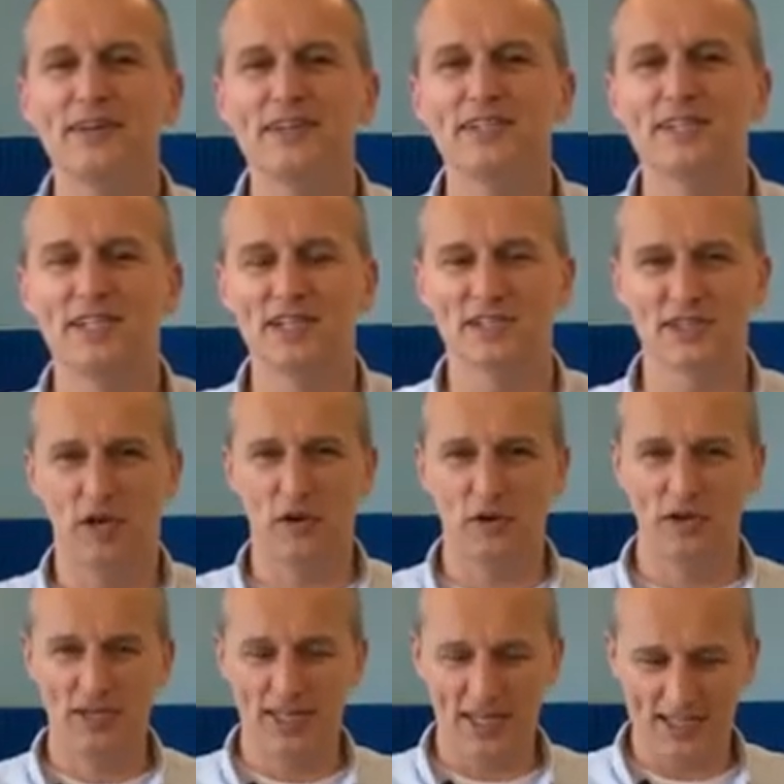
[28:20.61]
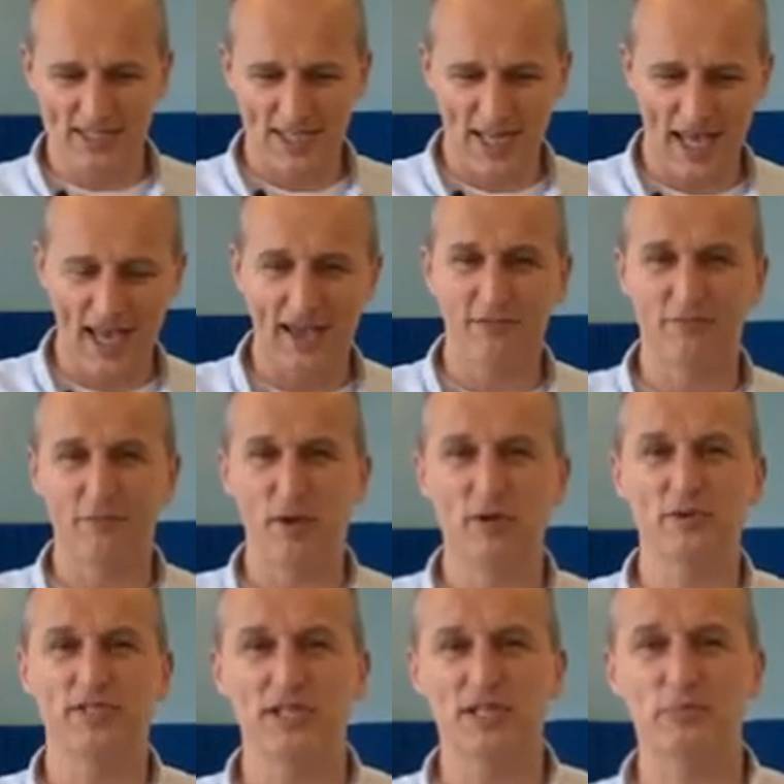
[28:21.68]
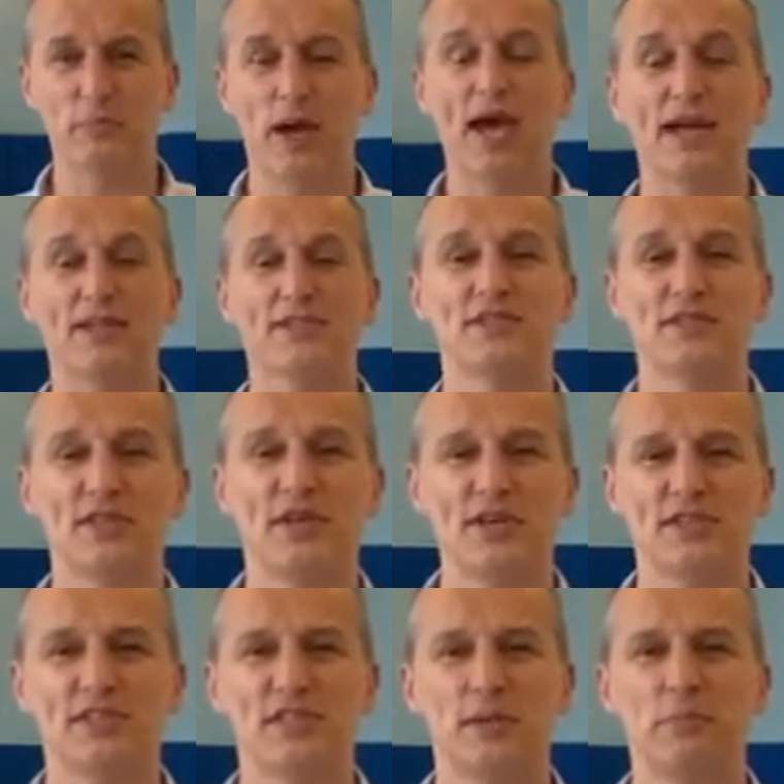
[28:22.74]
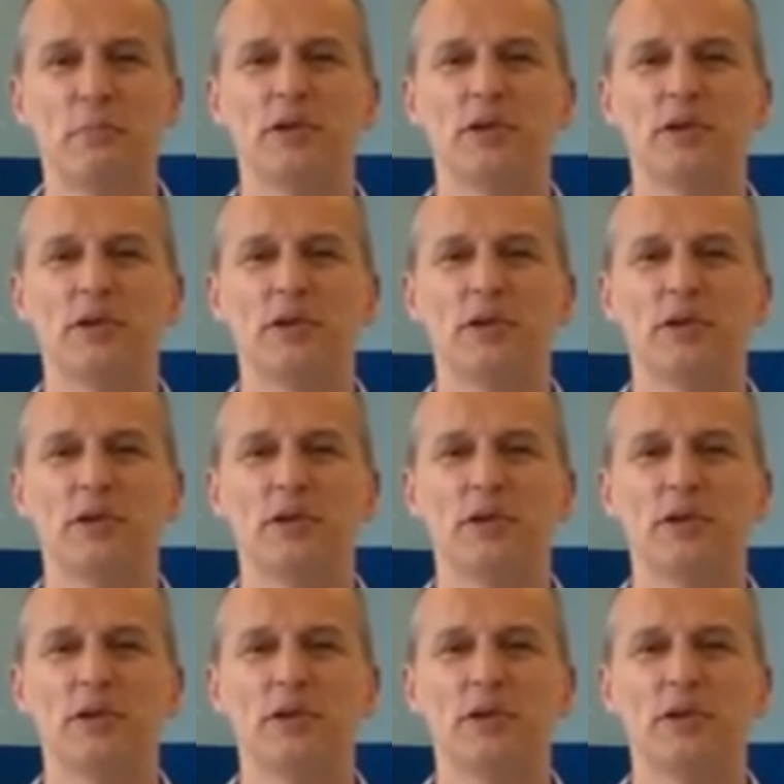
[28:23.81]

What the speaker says: She doesn't only get to have Moses back to nurse him,